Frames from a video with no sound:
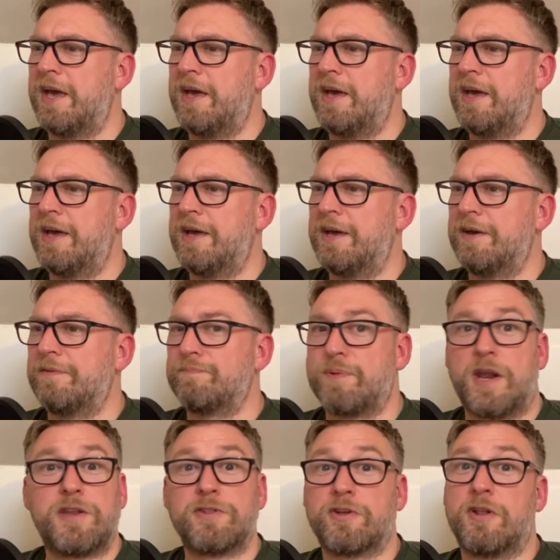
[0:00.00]
uh,
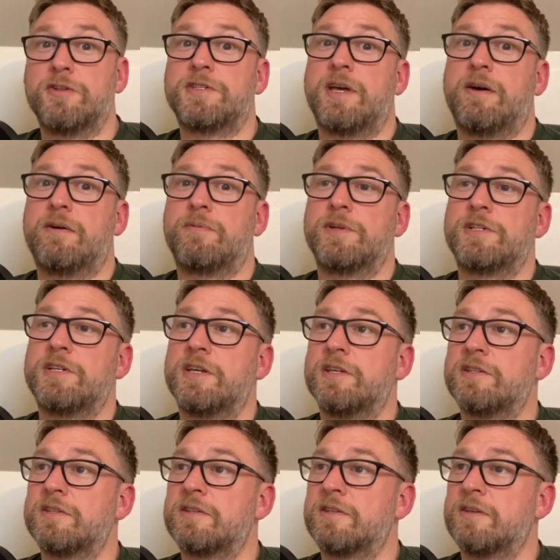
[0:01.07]
Blood on the Clocktower, which is